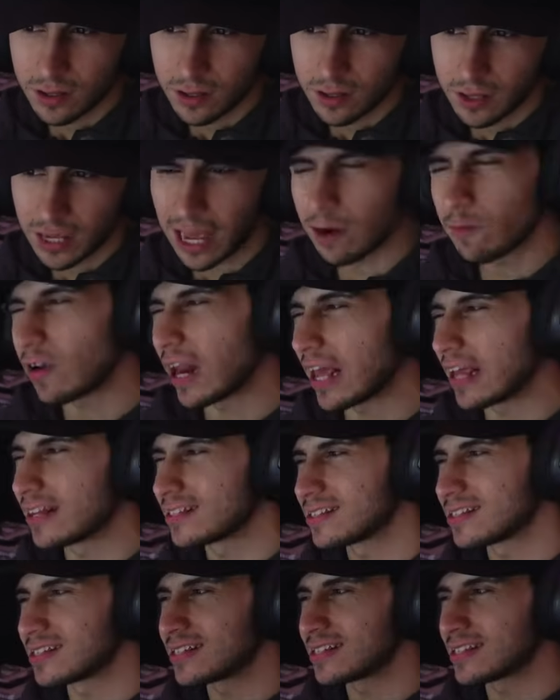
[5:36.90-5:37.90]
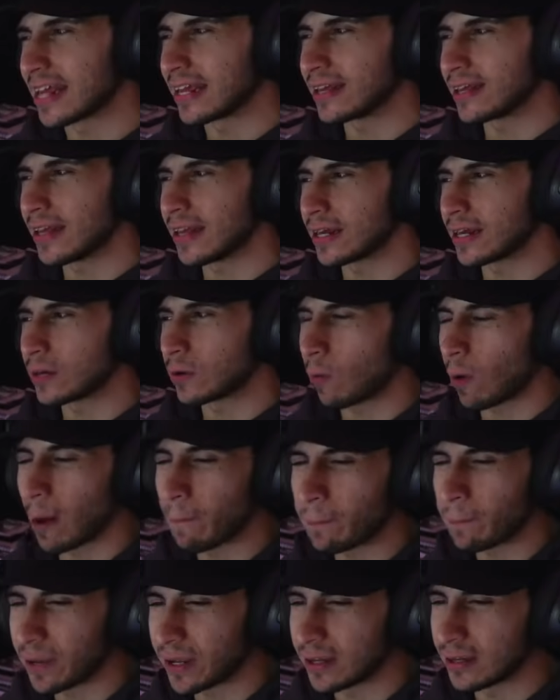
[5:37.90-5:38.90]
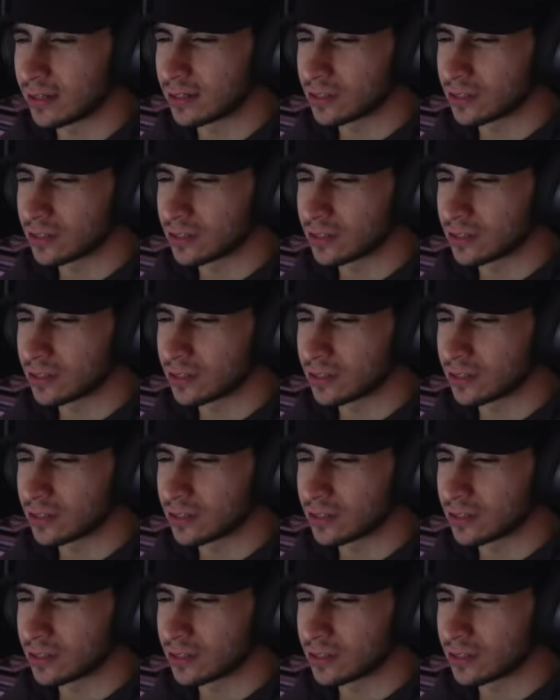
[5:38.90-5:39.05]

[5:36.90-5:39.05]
Kind of like singing, rapping,